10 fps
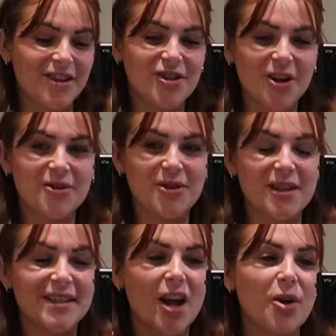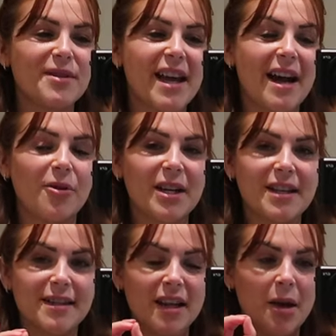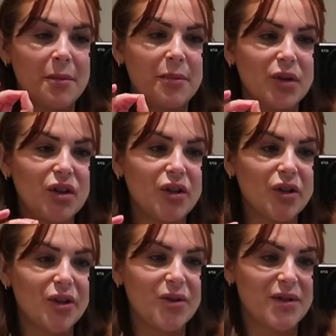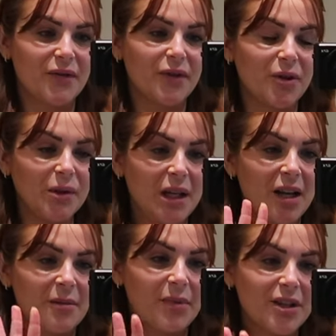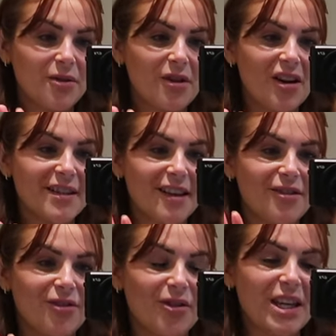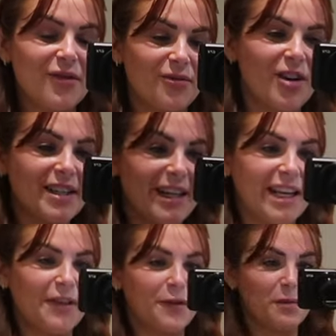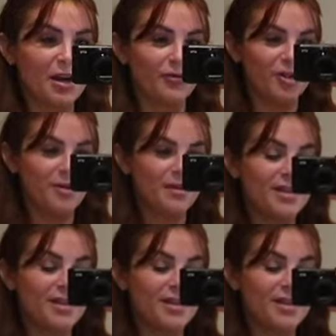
I showed you, this hotel is beautiful, but you guys are not even ready for my room.